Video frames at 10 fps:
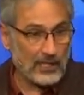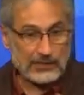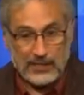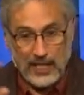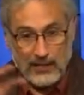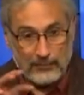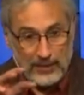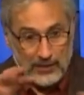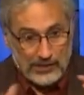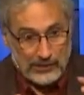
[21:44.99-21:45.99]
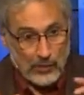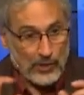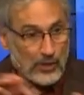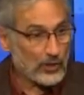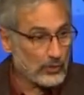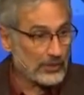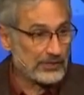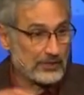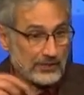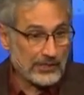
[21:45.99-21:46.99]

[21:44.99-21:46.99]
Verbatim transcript: it's that they have been distorted or twisted or